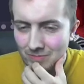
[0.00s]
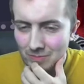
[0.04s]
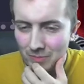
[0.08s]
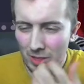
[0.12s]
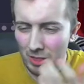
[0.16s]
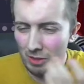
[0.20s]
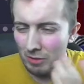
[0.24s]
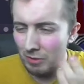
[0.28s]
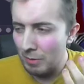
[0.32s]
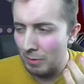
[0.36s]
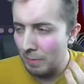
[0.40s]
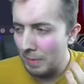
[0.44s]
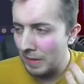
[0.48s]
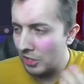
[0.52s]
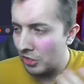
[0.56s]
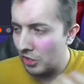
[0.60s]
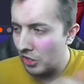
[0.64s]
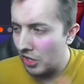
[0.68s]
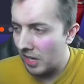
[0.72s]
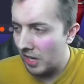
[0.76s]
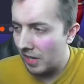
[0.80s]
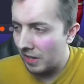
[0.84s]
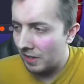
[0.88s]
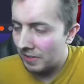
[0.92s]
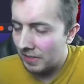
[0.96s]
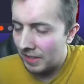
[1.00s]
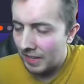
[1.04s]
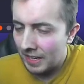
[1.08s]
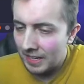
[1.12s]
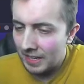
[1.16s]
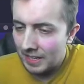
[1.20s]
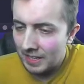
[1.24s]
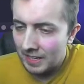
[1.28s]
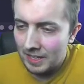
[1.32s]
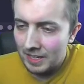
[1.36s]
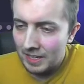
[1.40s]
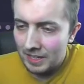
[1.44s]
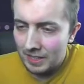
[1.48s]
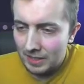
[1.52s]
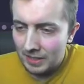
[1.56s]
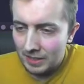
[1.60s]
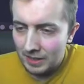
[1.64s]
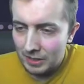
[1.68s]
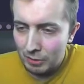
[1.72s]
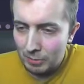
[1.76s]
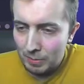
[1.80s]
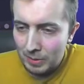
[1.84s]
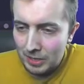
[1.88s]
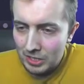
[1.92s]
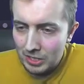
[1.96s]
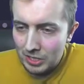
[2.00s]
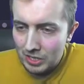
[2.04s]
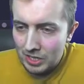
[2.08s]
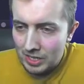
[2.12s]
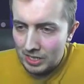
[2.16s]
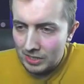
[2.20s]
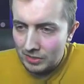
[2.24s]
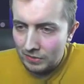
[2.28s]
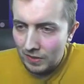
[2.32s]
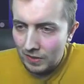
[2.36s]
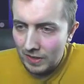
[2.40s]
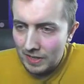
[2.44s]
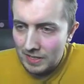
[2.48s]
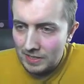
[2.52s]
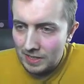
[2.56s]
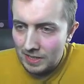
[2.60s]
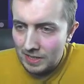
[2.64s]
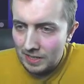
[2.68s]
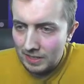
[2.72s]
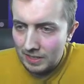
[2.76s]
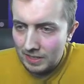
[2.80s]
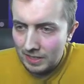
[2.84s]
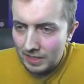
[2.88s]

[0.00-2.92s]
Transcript: they're a bit shit, aren't they? They're a bit shit, let's face it.